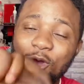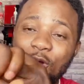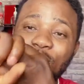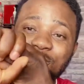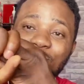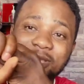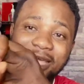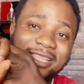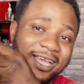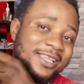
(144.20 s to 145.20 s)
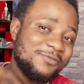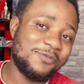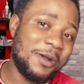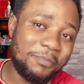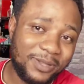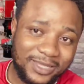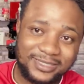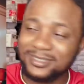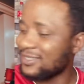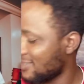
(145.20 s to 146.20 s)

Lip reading: all together in one place.